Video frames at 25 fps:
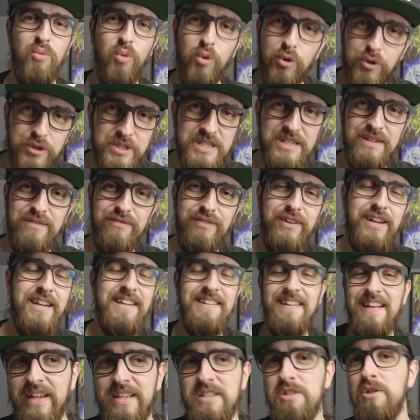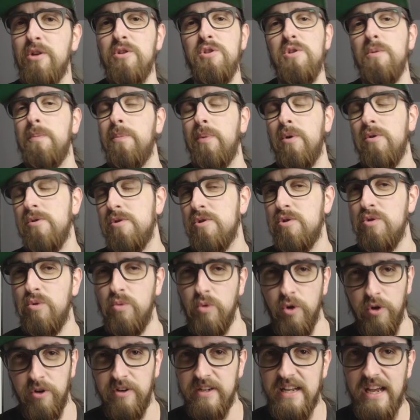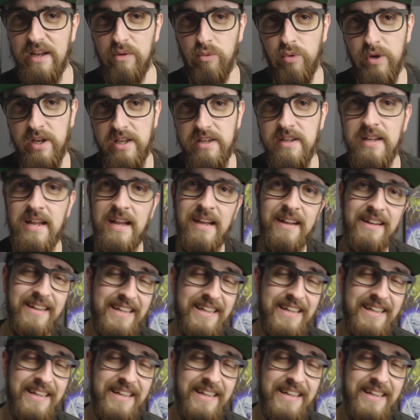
Worlds Invite. It's not supposed to work that way.